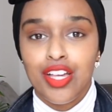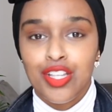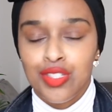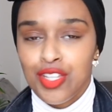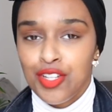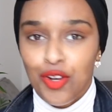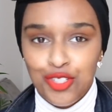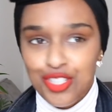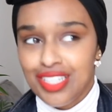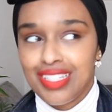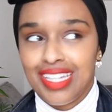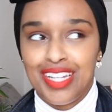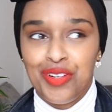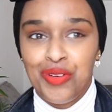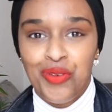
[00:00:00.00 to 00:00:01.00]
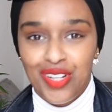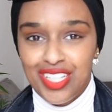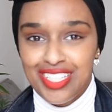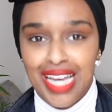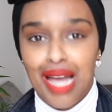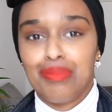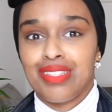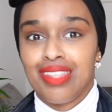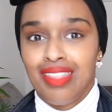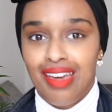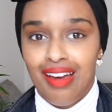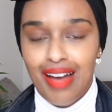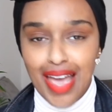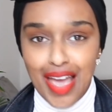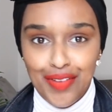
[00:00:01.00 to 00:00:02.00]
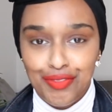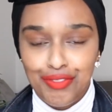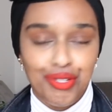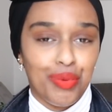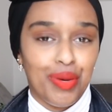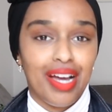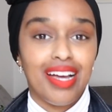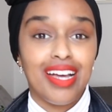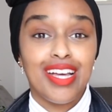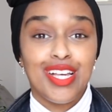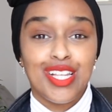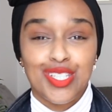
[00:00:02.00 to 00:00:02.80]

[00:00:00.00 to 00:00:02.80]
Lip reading: So they're not just in one chapter, they are everywhere.